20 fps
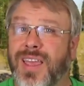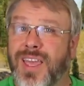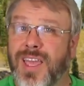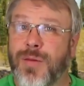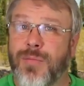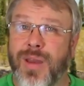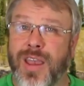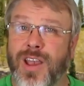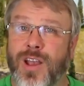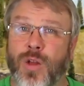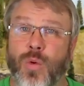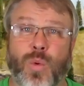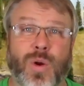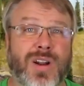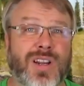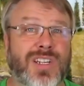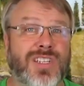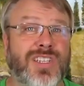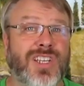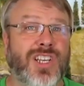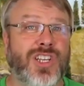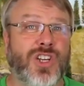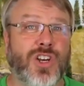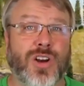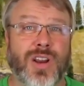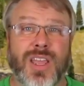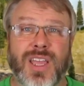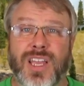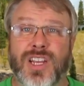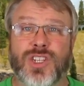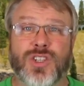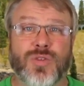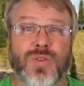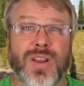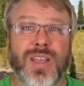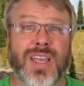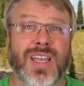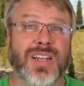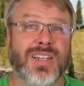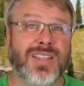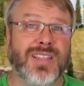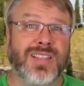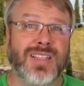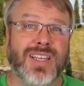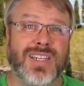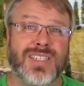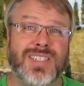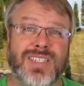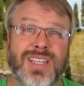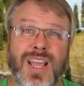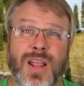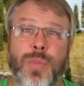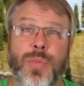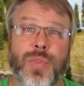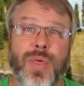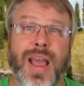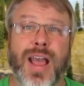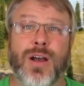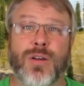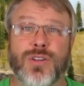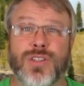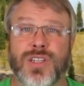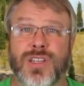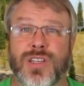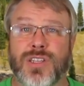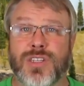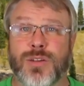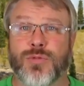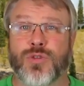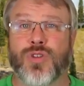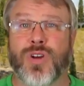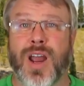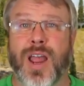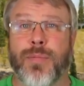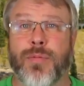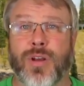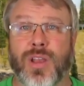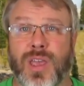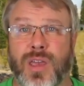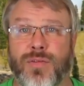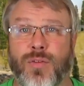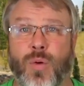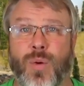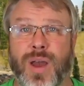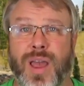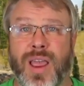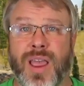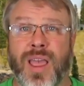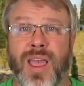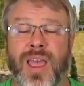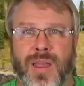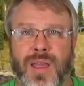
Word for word: email where to send your entry into this 10,000 subscriber giveaway,